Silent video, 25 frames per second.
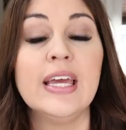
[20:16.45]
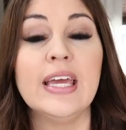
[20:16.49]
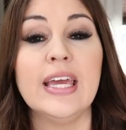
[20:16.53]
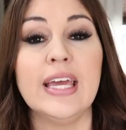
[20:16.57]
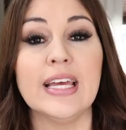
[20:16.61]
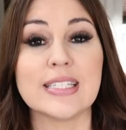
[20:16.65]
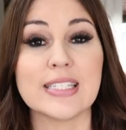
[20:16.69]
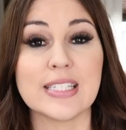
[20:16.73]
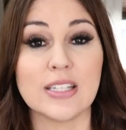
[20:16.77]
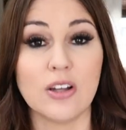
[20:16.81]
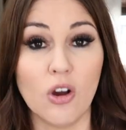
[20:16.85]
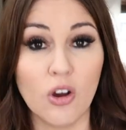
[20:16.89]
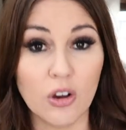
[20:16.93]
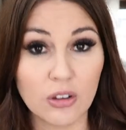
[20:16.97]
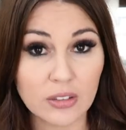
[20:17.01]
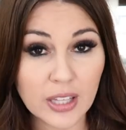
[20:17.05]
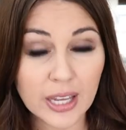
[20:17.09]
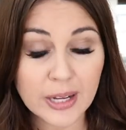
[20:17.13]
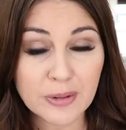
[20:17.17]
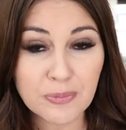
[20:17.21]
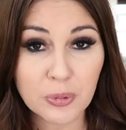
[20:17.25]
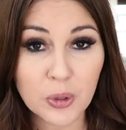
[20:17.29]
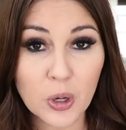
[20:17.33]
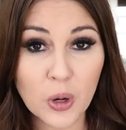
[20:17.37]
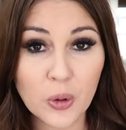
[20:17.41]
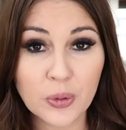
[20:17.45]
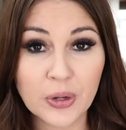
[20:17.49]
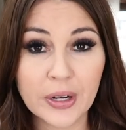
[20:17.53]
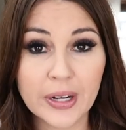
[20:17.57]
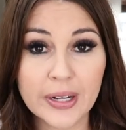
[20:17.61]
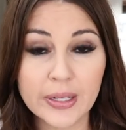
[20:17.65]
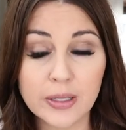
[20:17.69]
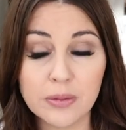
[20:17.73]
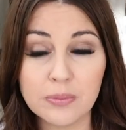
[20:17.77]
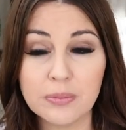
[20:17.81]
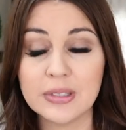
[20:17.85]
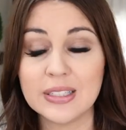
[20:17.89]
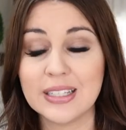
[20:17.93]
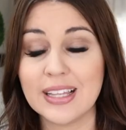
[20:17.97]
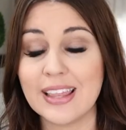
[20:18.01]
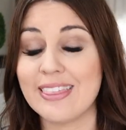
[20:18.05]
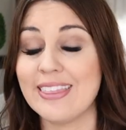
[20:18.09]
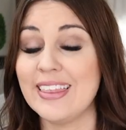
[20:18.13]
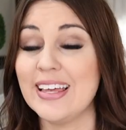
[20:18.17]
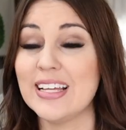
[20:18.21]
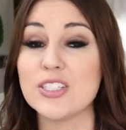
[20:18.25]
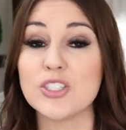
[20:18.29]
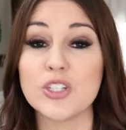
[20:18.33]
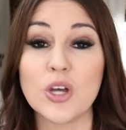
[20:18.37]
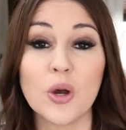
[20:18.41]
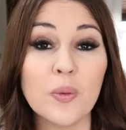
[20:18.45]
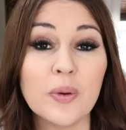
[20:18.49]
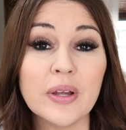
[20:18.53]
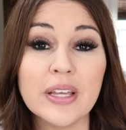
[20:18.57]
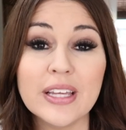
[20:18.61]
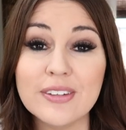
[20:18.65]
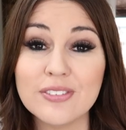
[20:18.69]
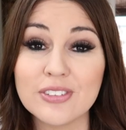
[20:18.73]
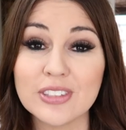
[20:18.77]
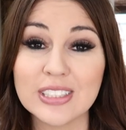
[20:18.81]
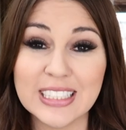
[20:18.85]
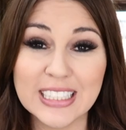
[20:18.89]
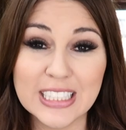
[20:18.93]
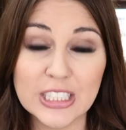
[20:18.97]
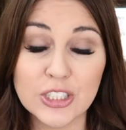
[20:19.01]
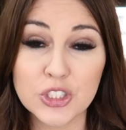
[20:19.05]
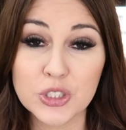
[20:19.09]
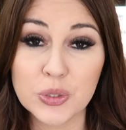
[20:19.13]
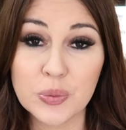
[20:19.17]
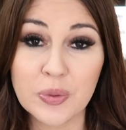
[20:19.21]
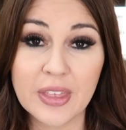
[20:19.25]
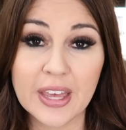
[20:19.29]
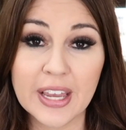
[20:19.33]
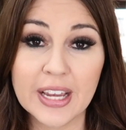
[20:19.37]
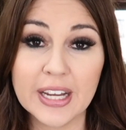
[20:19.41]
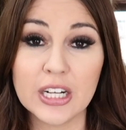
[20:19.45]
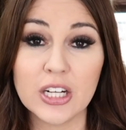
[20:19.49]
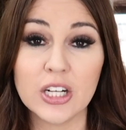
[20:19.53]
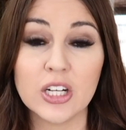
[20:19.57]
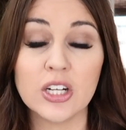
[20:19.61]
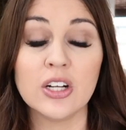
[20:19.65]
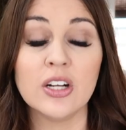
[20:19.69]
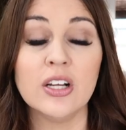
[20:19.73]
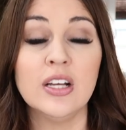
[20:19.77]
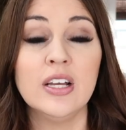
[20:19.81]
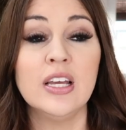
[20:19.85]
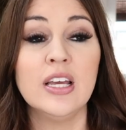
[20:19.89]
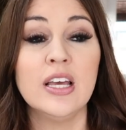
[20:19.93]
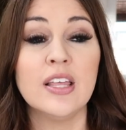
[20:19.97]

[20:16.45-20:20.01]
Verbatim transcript: It's an online program. They don't even need you there.